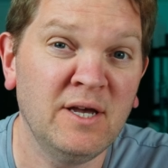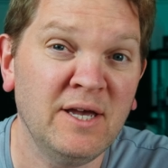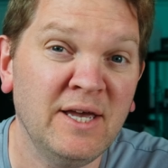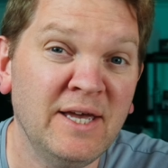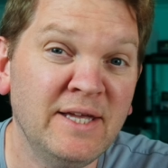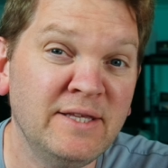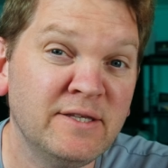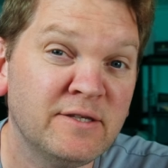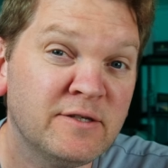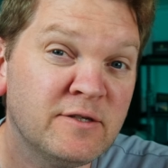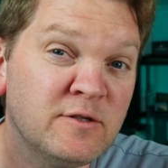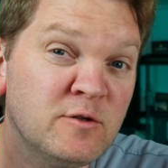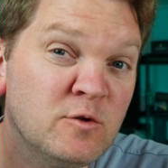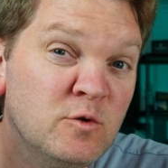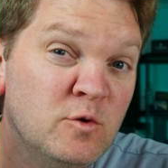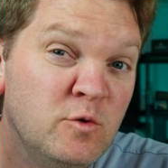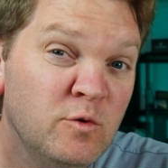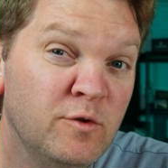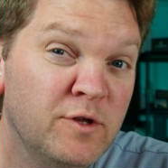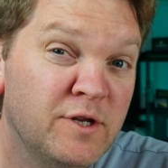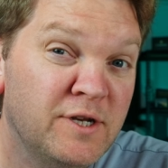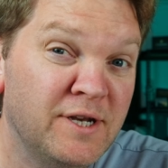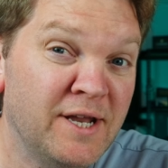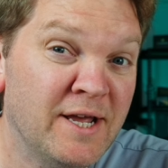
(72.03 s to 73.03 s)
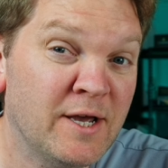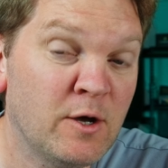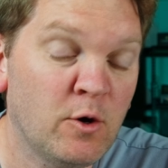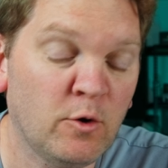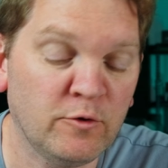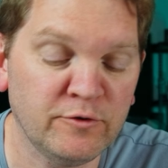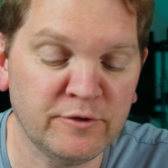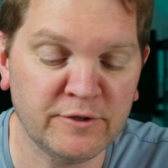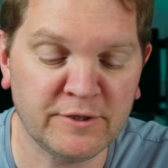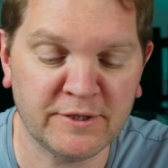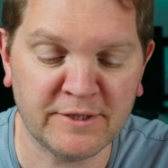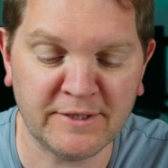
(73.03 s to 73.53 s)
Install the
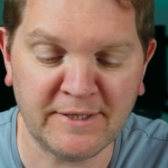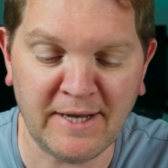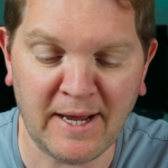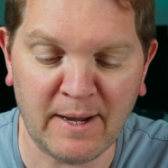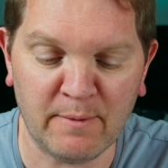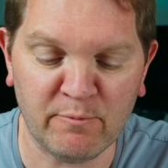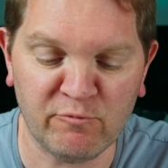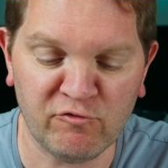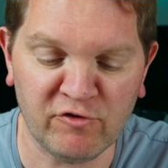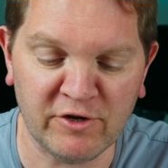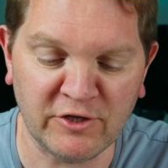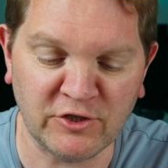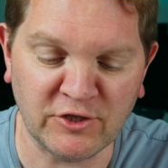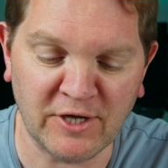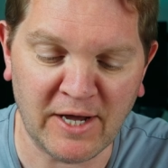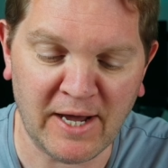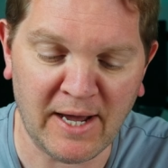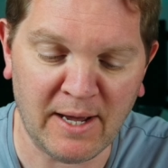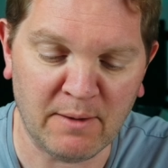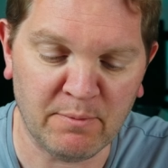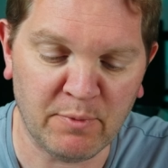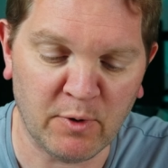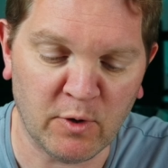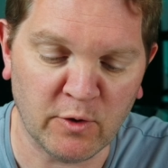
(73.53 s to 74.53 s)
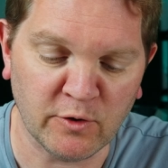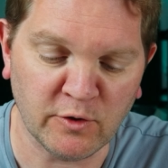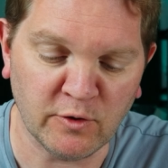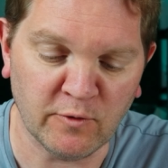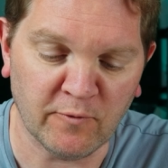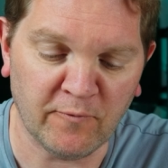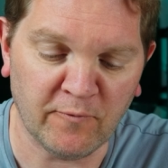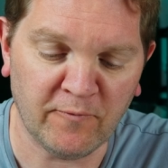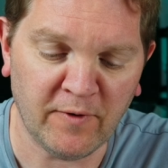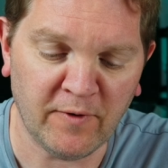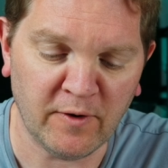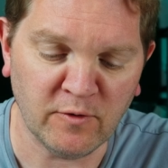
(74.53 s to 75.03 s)
Nikon SnapBridge app on your
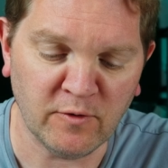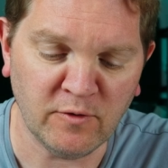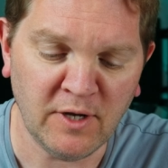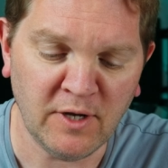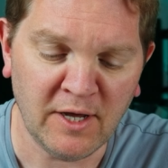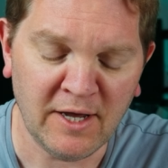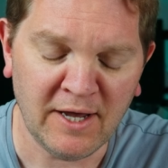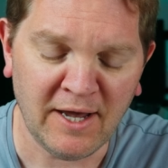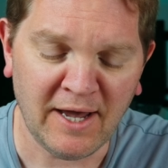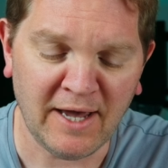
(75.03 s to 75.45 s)
phone